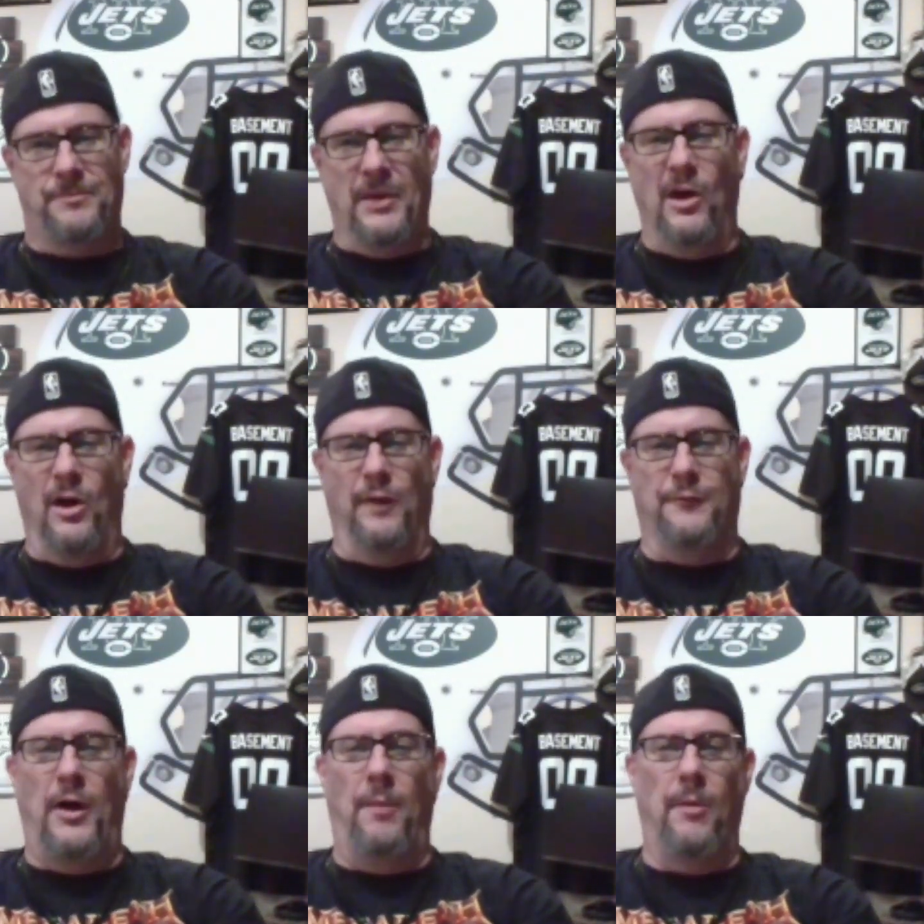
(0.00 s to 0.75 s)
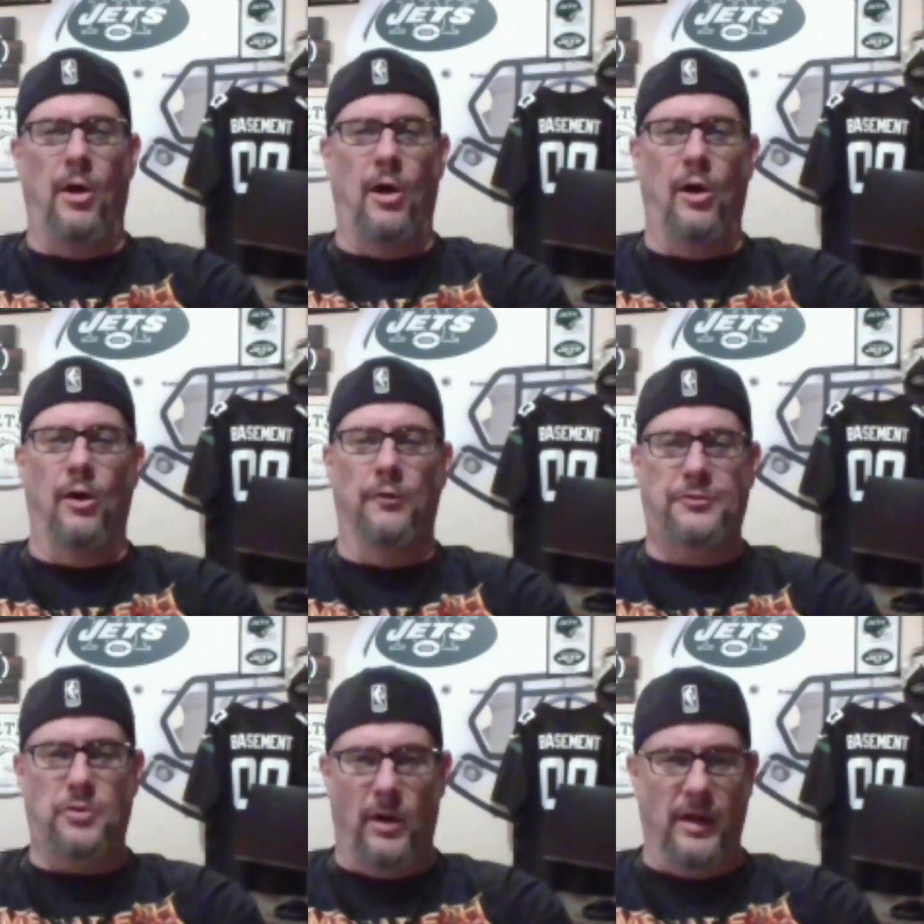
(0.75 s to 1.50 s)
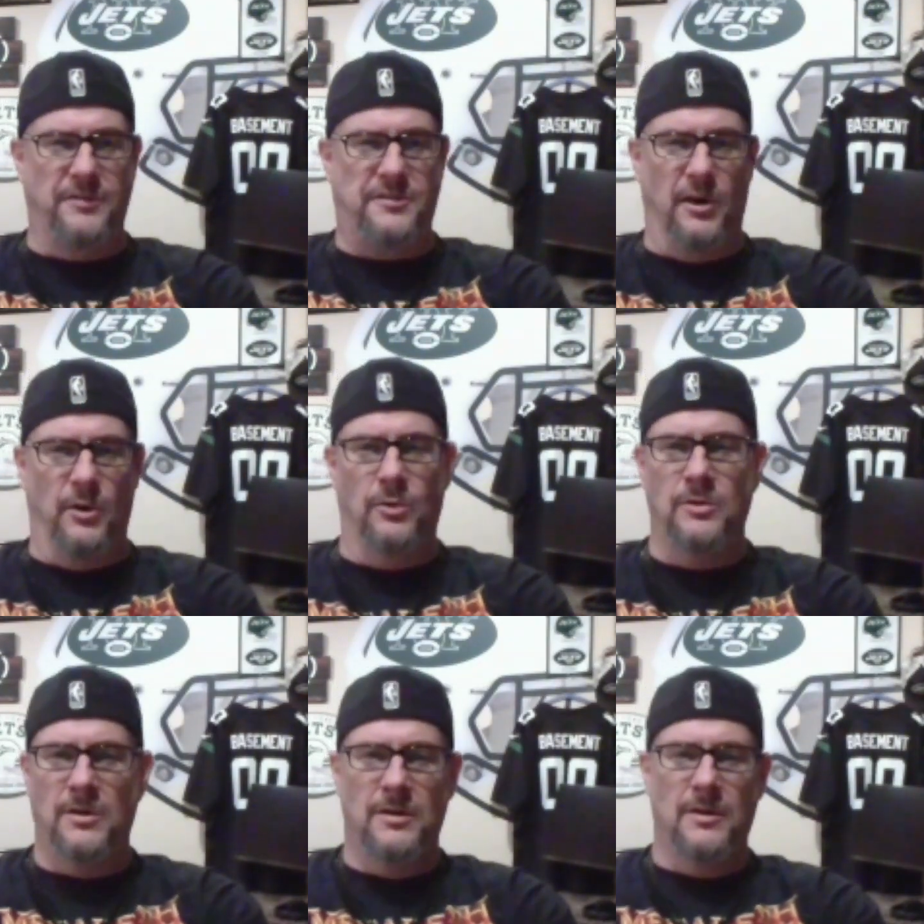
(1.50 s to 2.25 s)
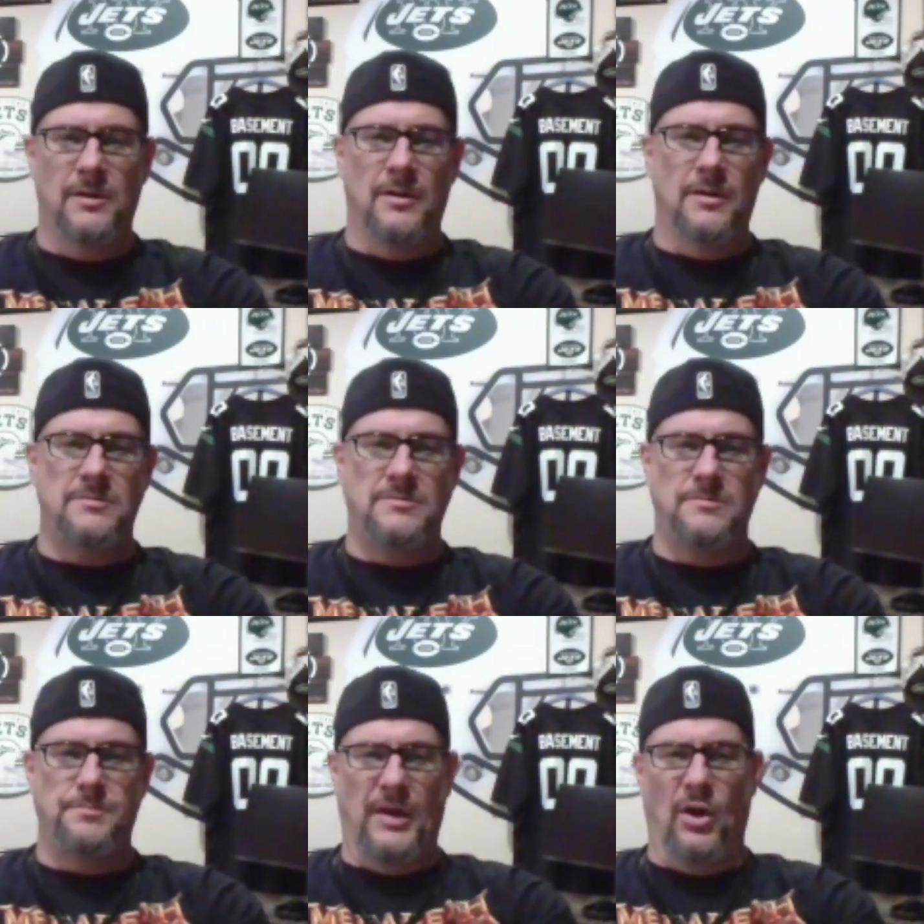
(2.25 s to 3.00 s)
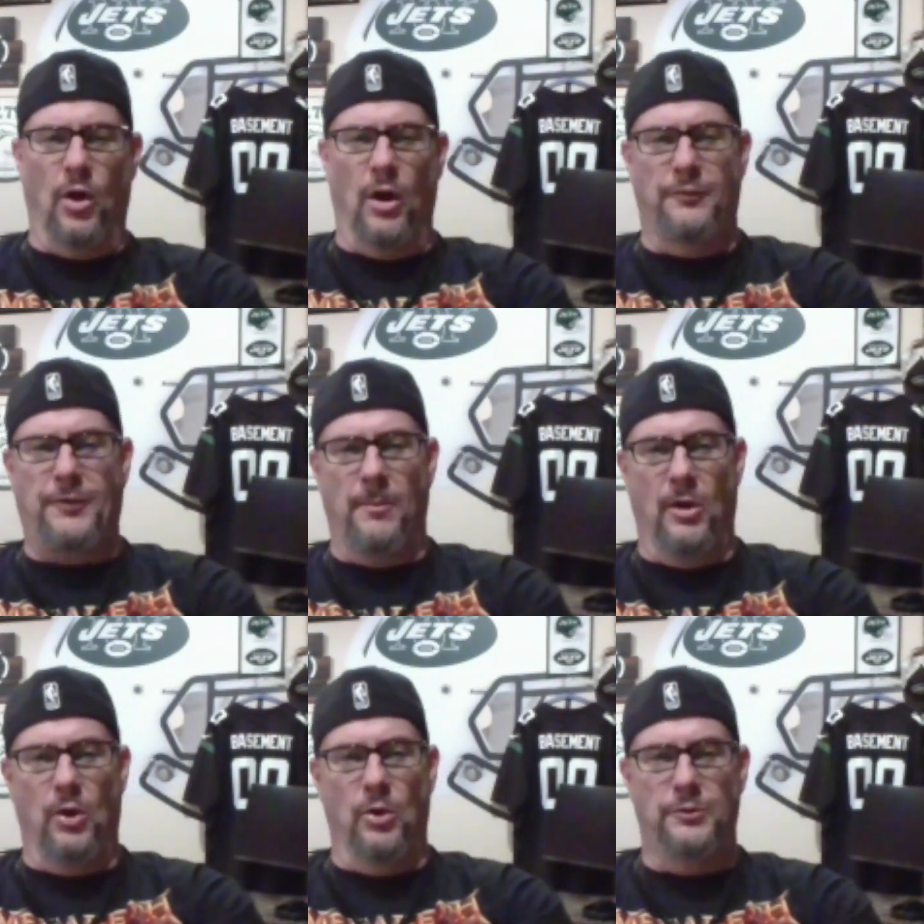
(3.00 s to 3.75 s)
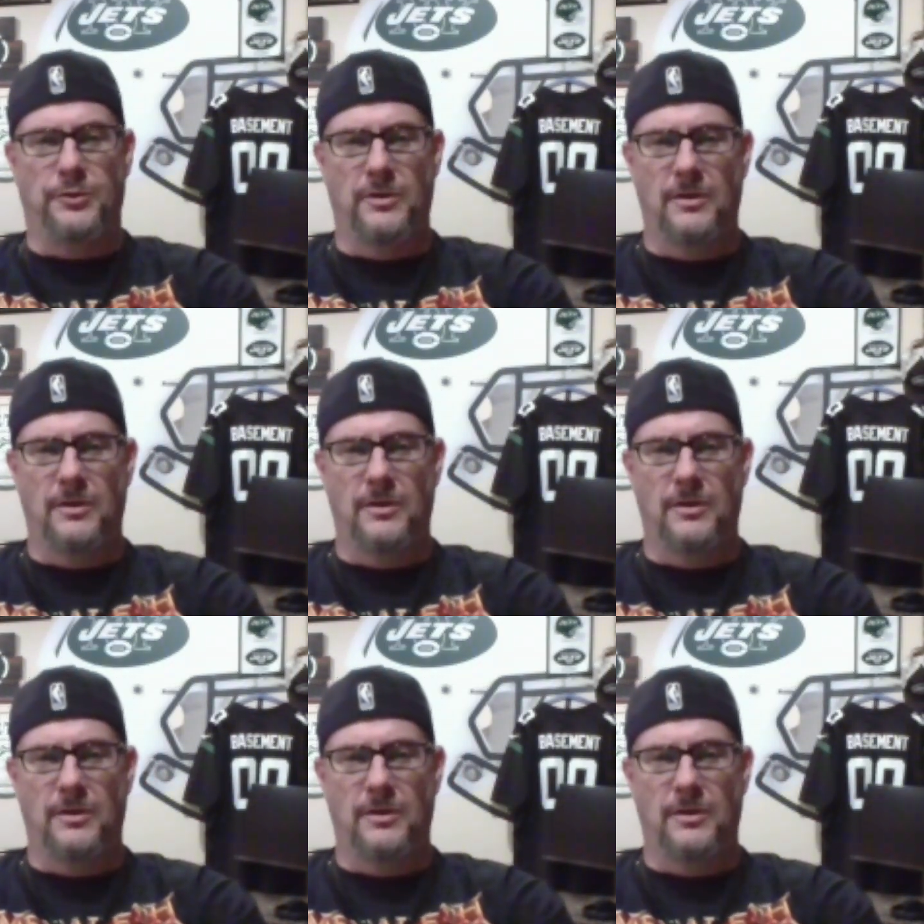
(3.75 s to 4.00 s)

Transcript: Beautiful move, 22. Beautiful move.